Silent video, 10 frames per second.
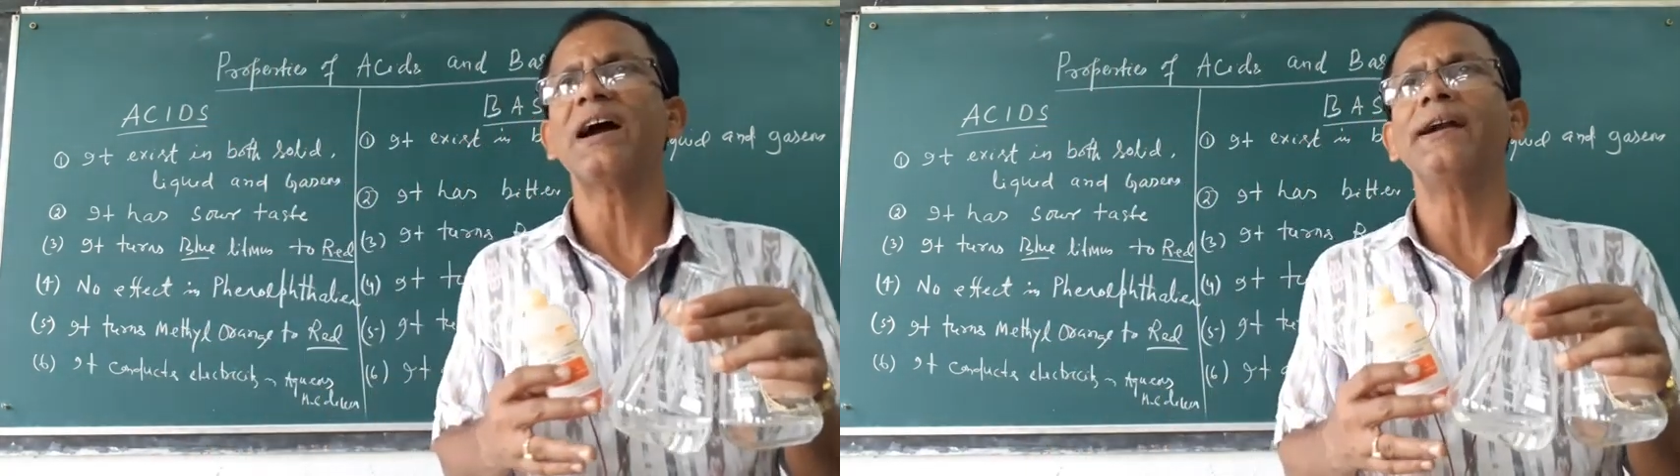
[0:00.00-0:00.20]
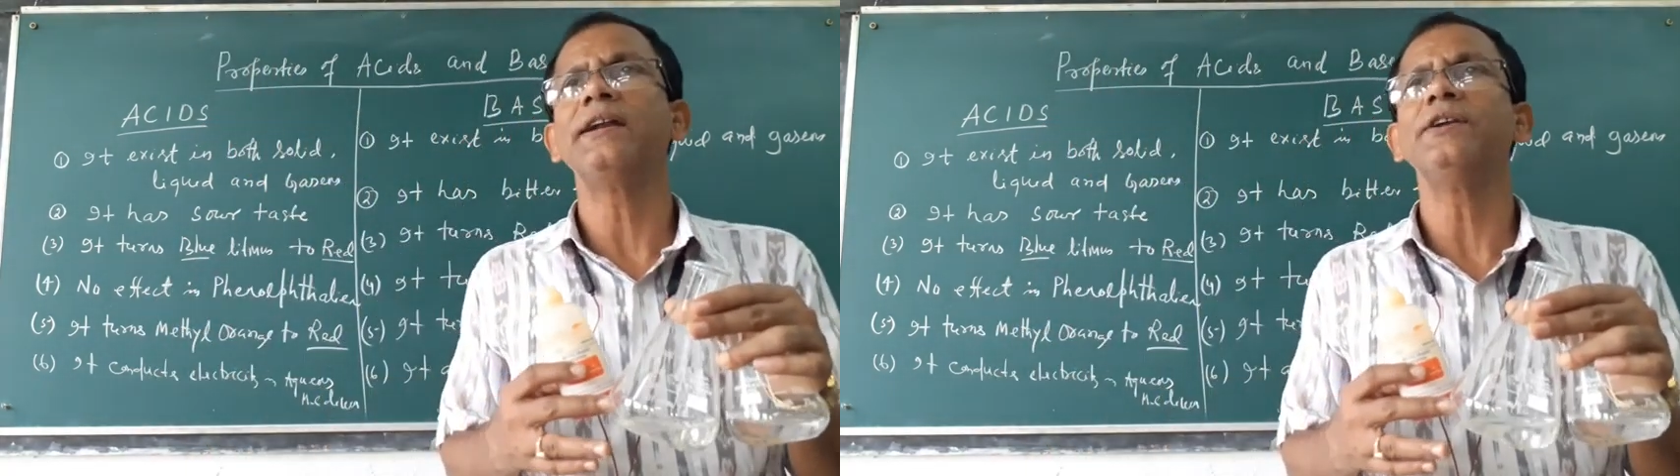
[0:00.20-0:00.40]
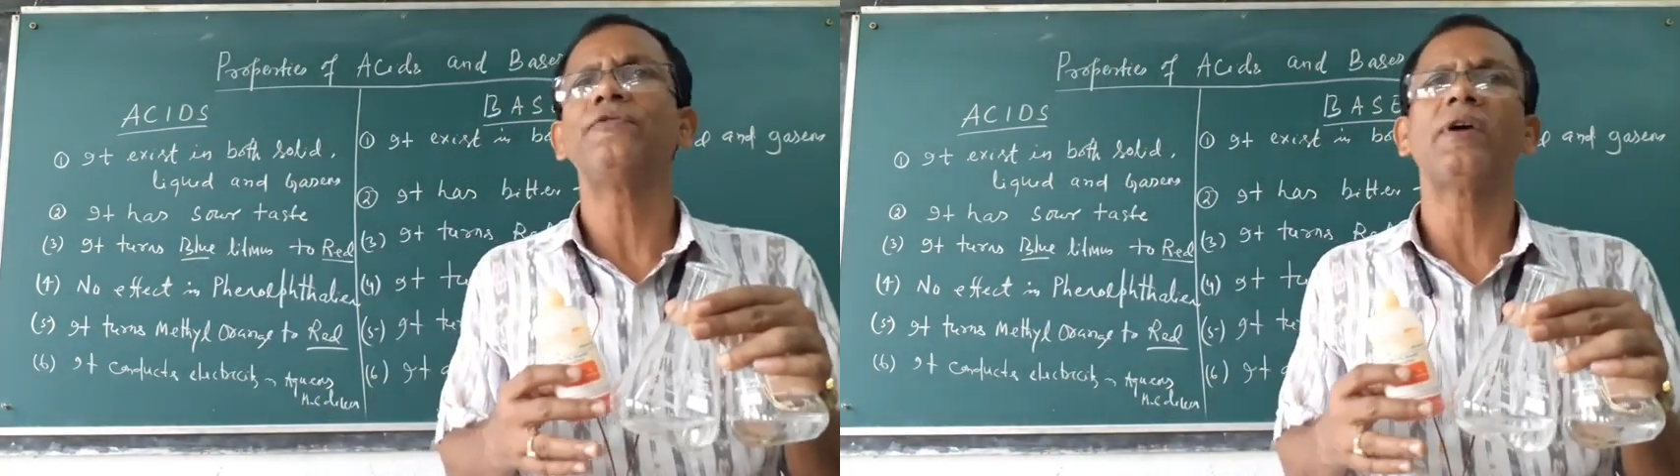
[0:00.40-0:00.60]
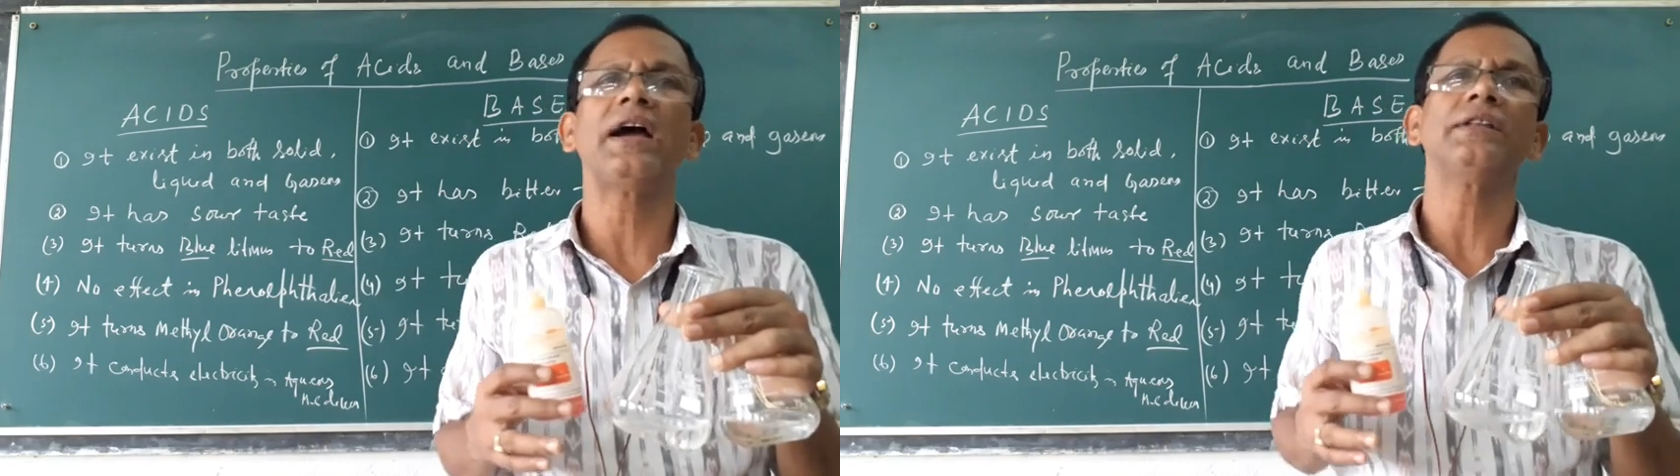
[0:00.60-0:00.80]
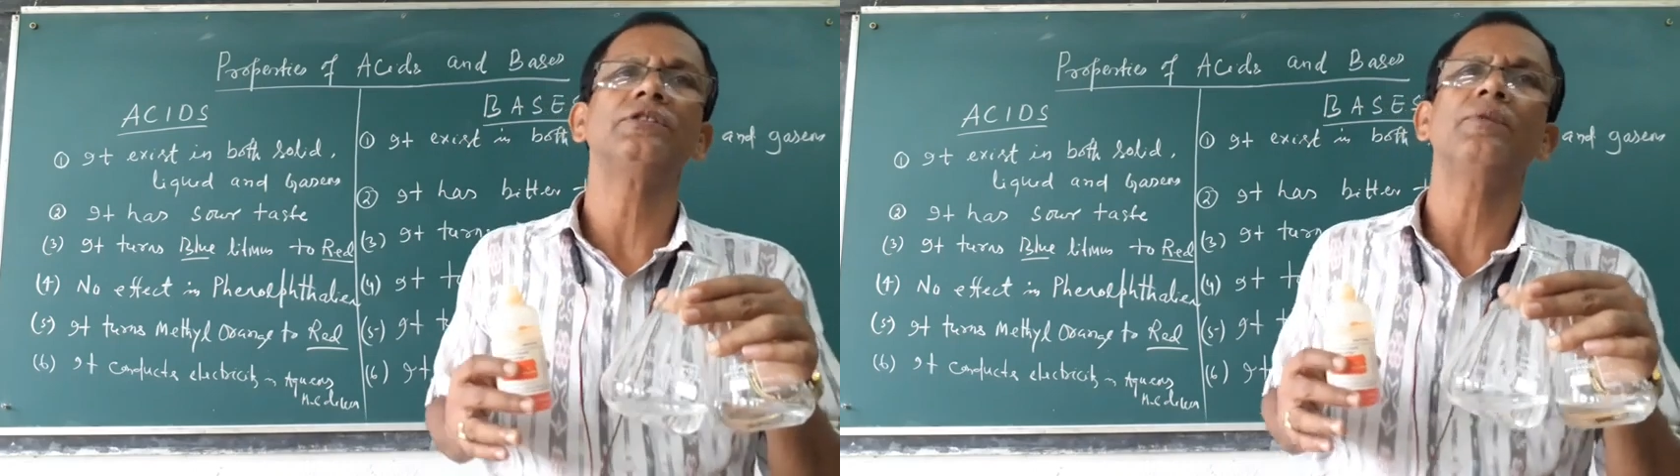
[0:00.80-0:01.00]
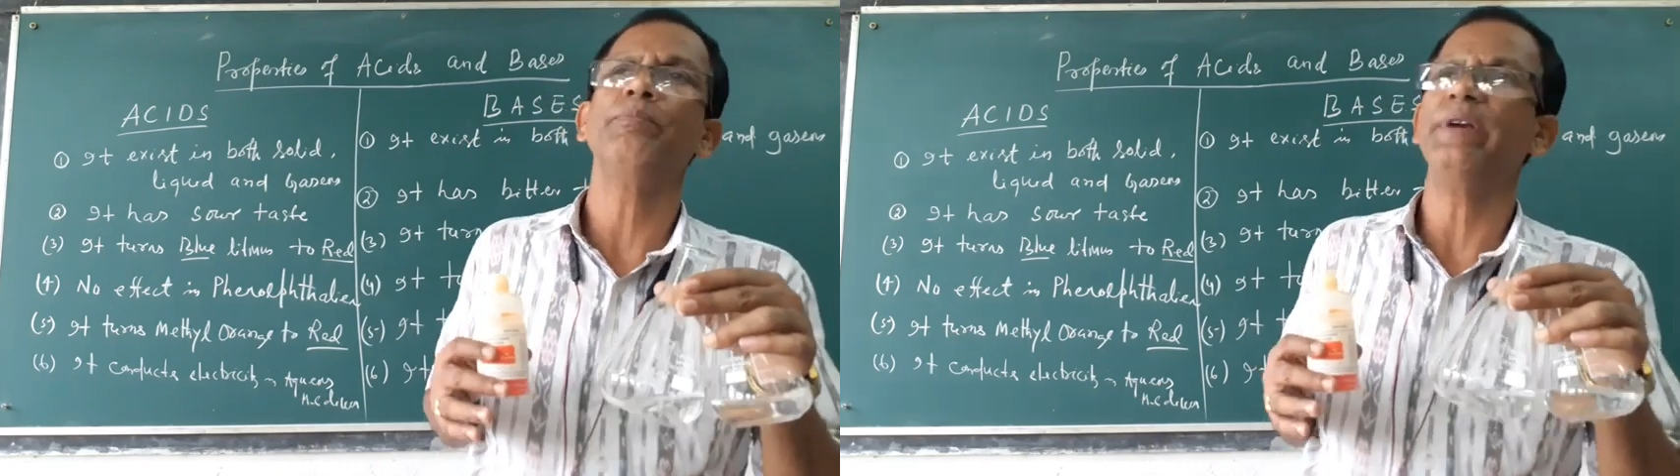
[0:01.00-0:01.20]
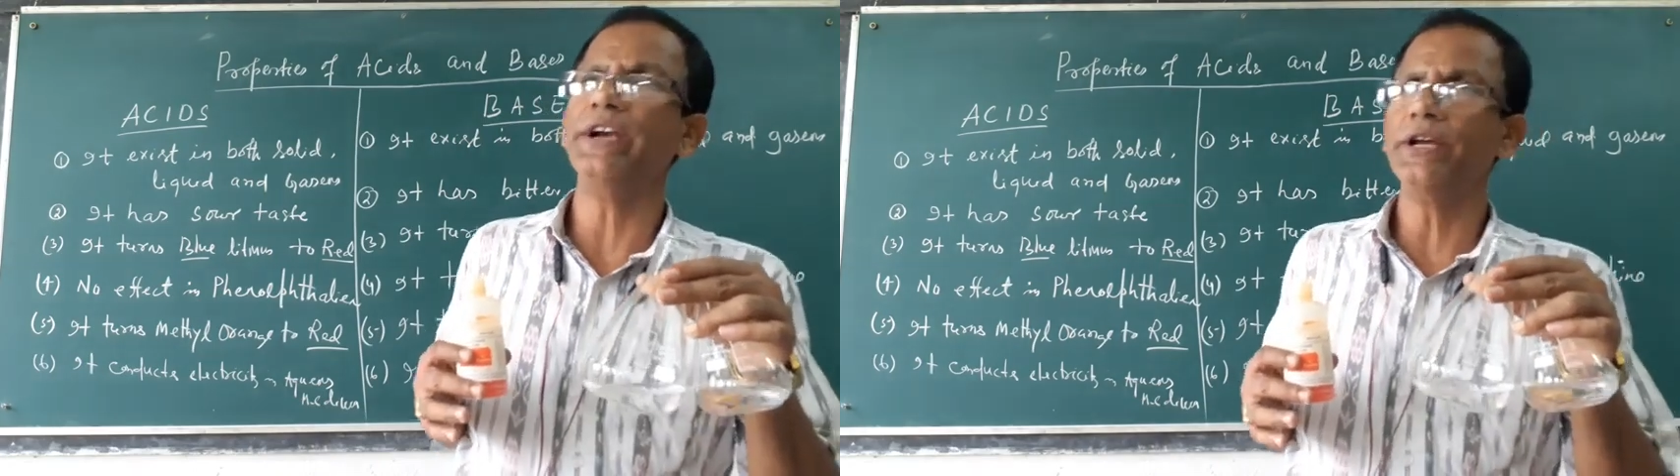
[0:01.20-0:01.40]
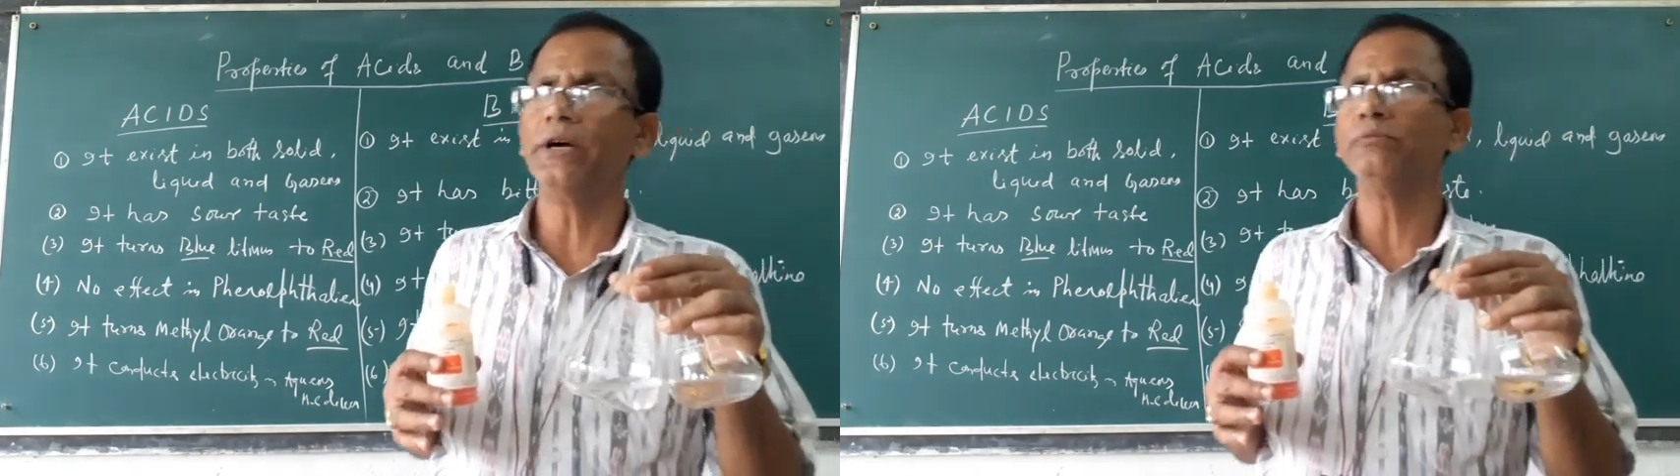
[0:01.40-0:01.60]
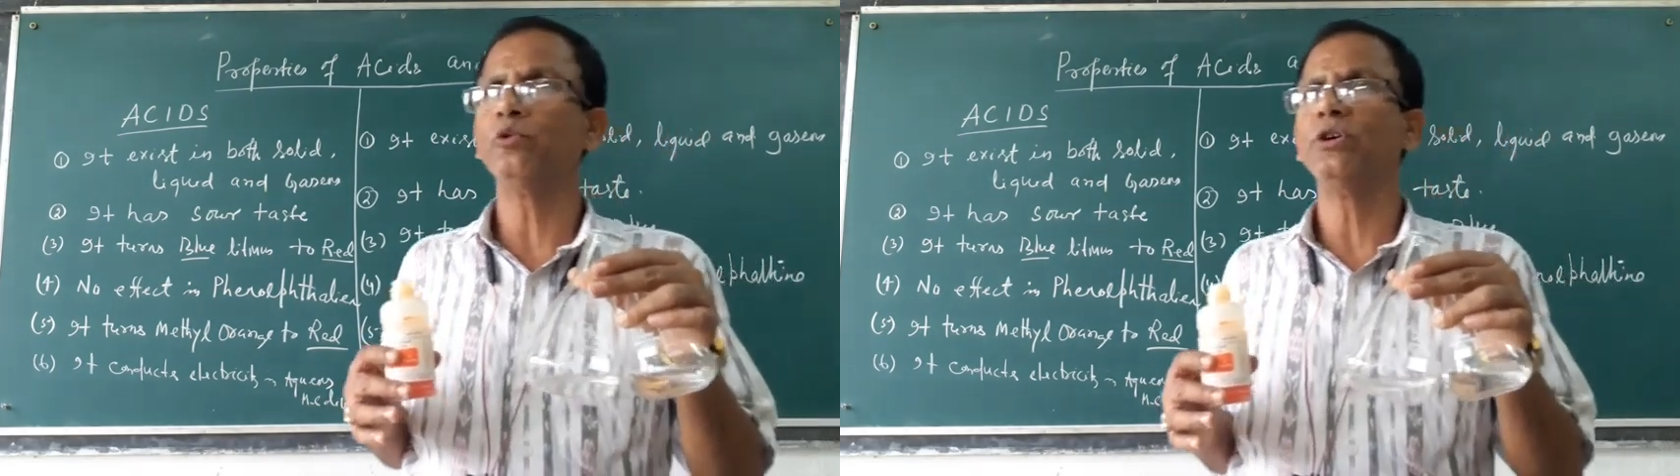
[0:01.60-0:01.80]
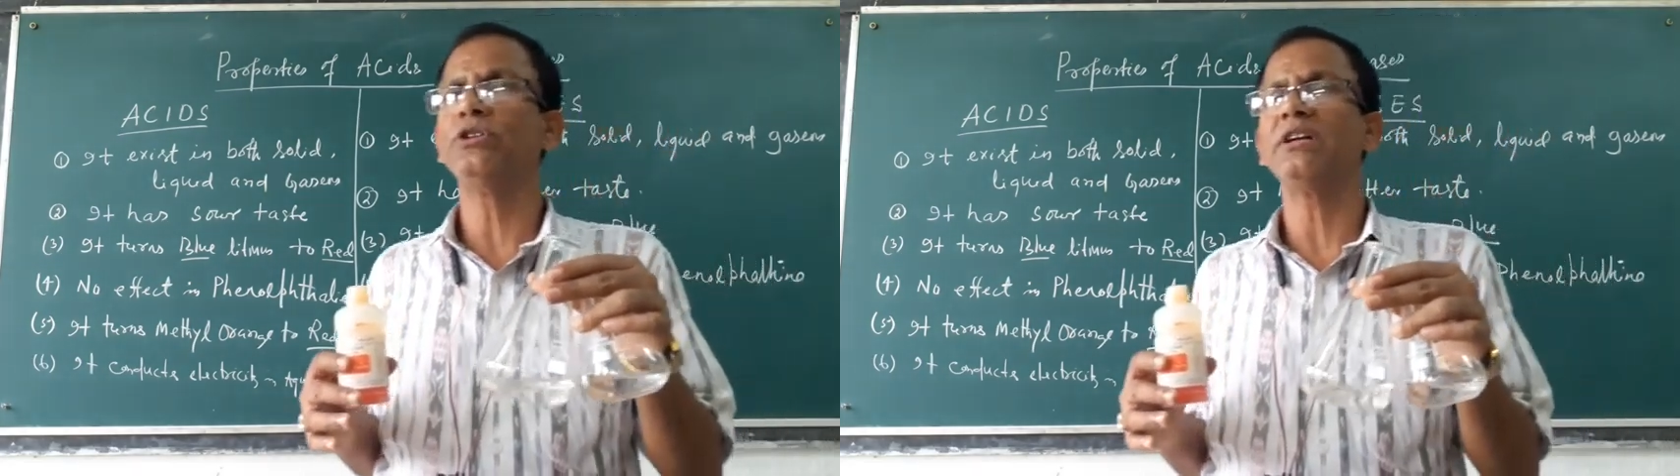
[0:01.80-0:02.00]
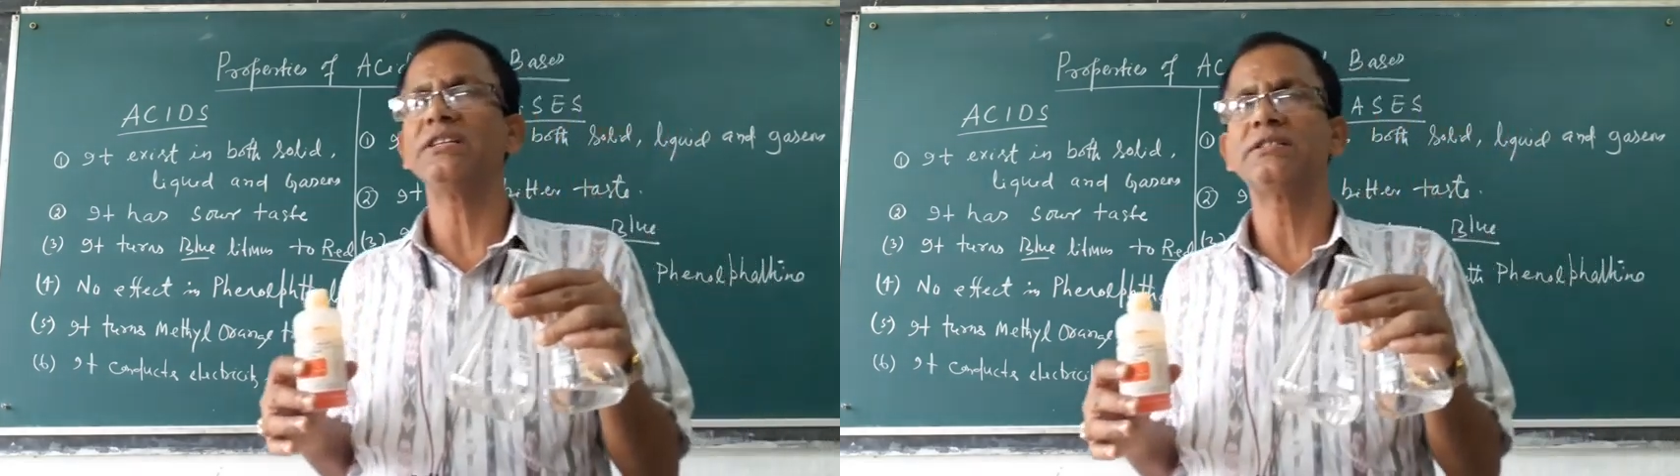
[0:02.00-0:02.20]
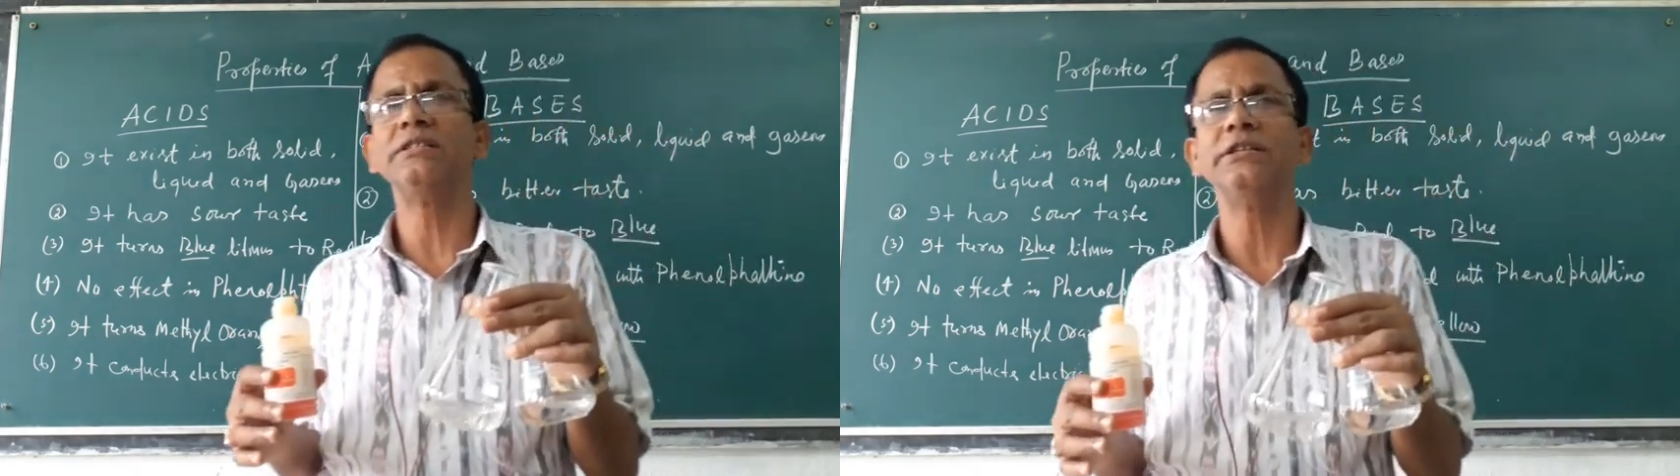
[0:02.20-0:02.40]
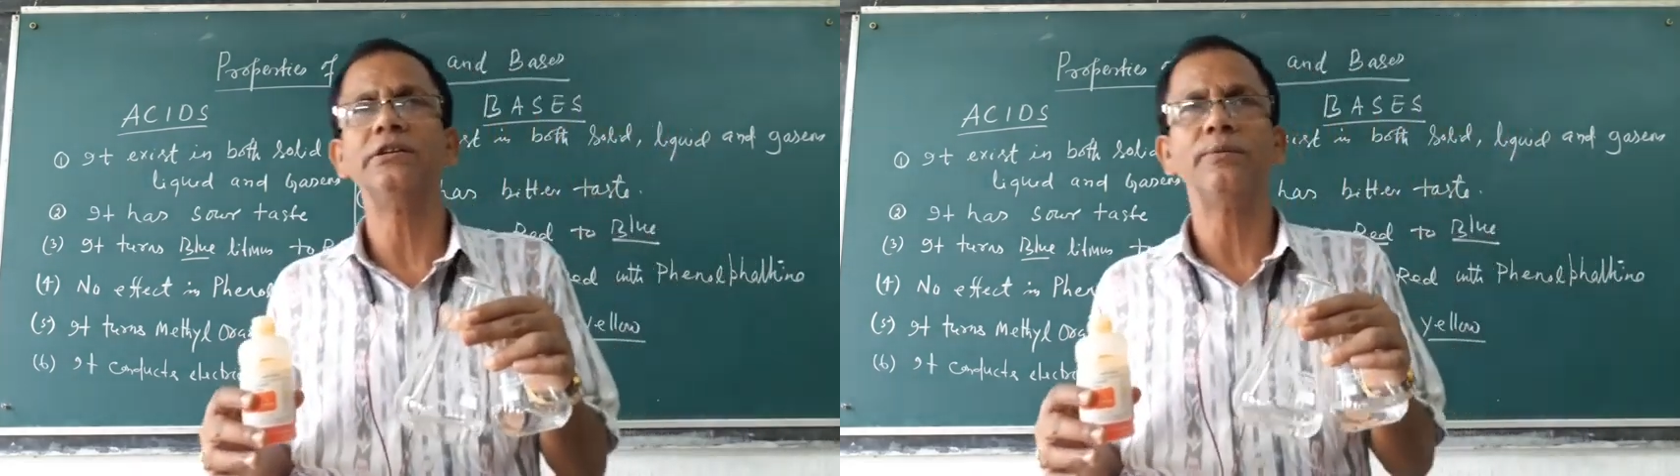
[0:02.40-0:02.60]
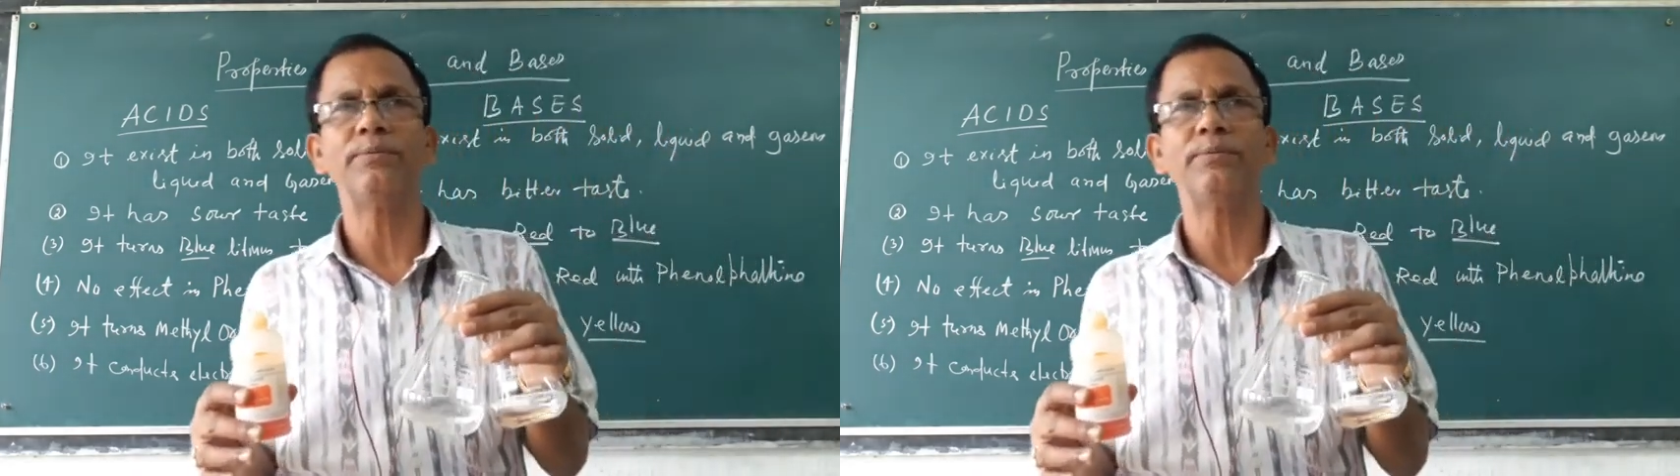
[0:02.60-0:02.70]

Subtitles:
identify the medium, whether acidic or